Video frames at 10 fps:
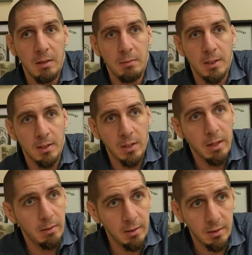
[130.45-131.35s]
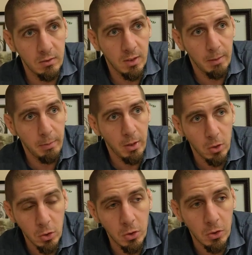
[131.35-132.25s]
Because like I said, I bought
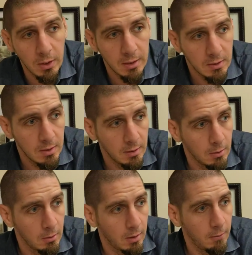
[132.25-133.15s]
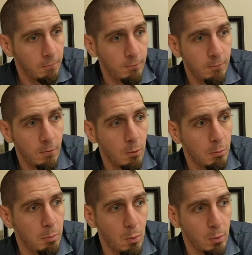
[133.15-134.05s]
hook, line, and sinker, like full
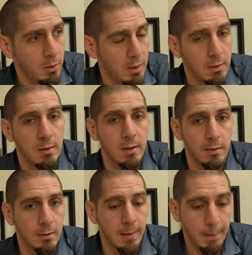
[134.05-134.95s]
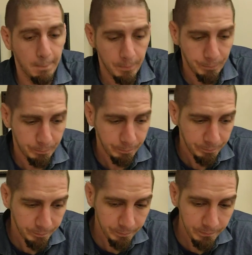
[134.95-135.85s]
bore into this.
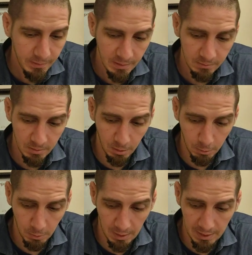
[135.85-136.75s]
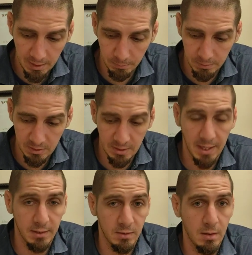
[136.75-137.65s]
So I
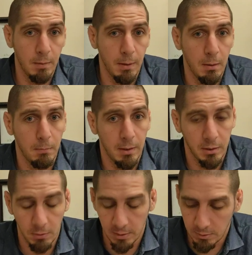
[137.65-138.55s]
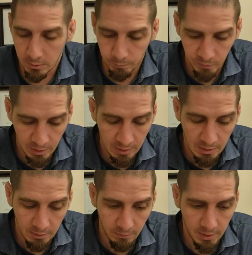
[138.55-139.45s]
obsessed about my grades.
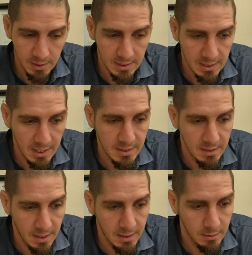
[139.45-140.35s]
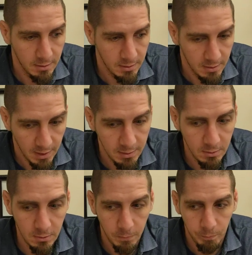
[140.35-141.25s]
If I got a 99 on a
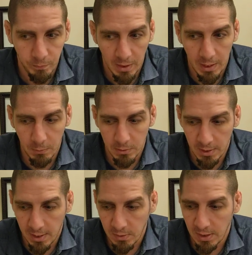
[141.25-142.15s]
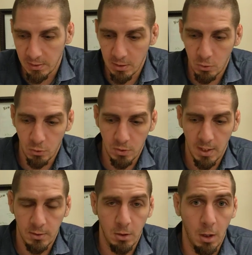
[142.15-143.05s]
test, I was at that teacher's
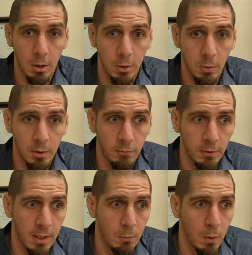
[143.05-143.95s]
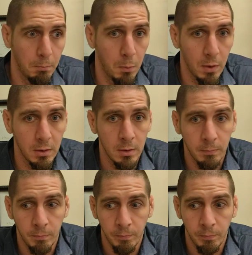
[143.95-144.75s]
desk arguing for that 1 point.